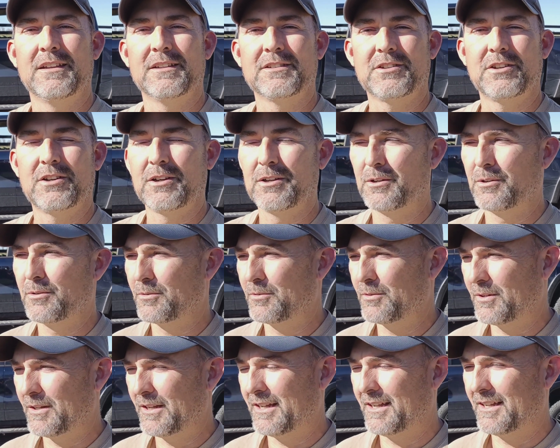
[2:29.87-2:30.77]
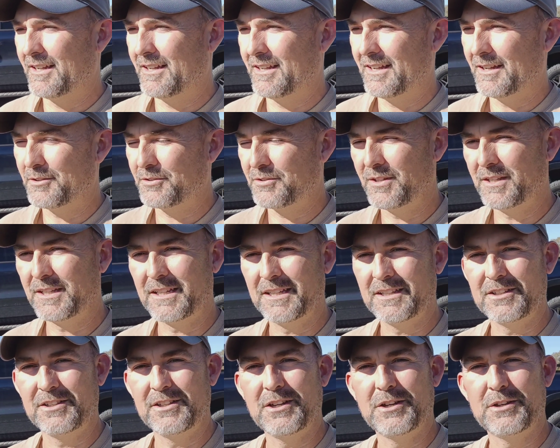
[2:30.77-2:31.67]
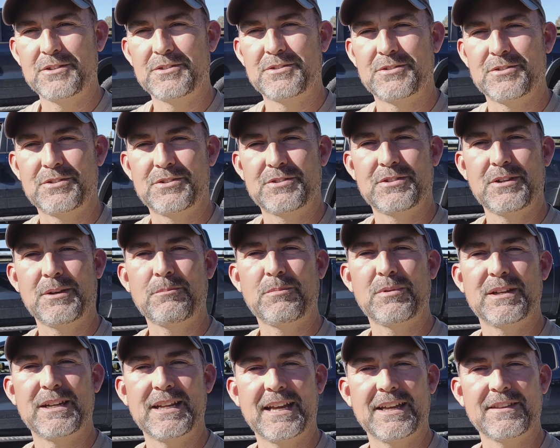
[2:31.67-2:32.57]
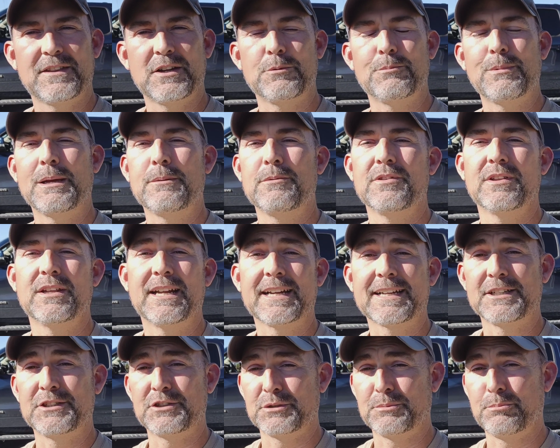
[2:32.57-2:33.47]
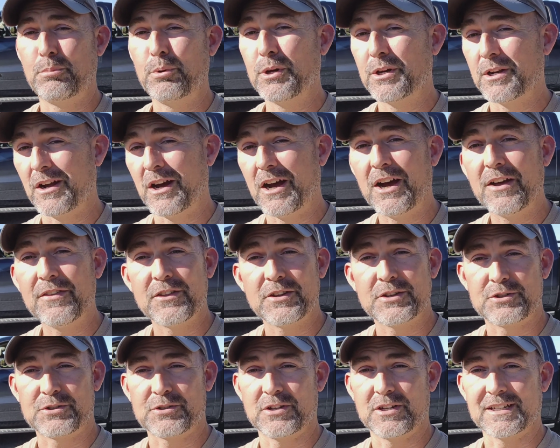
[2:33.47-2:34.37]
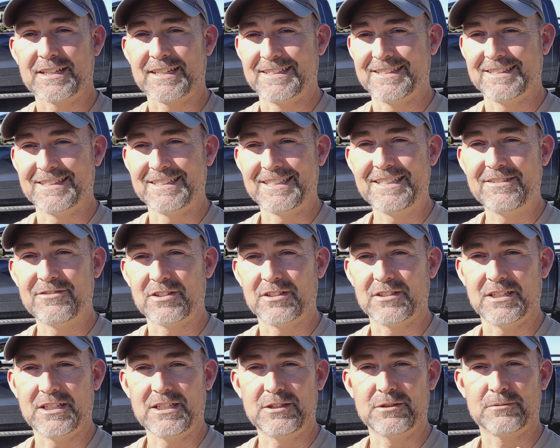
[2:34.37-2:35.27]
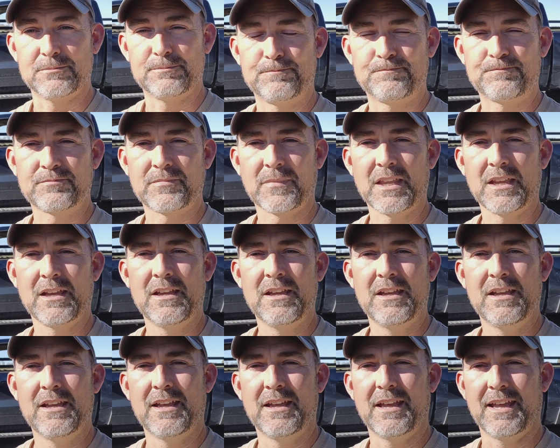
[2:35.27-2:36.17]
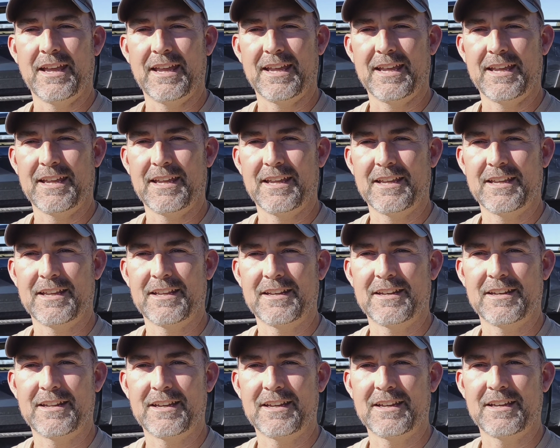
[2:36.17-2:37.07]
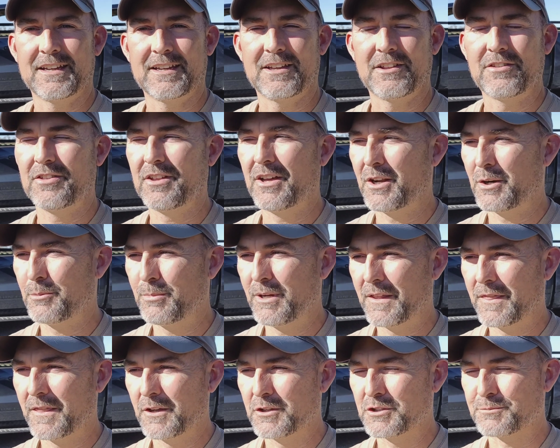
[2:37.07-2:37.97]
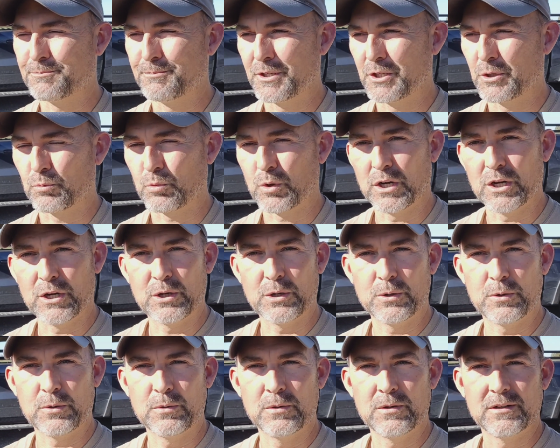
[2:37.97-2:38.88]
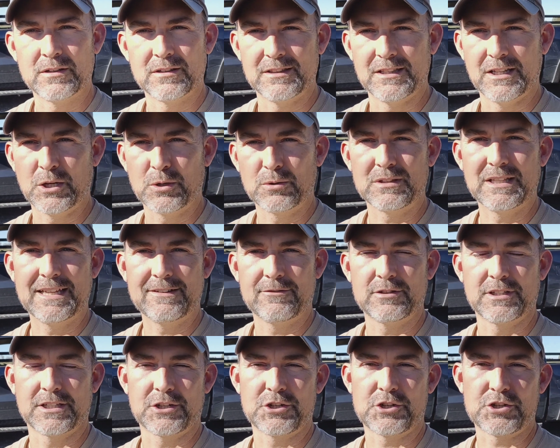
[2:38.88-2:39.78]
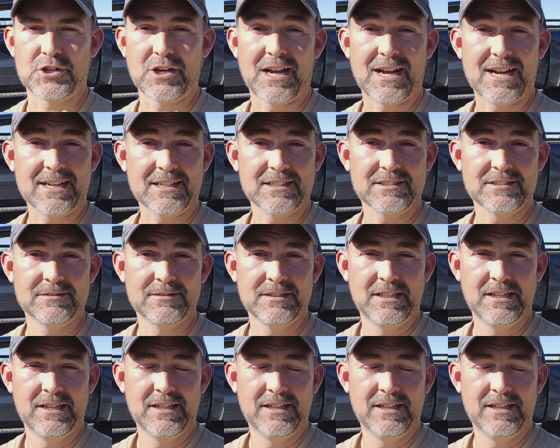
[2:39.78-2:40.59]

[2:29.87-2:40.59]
So I was thinking, is there something out there maybe that I could just put on the truck and leave it alone? And thought about those Monroe load leveling shocks.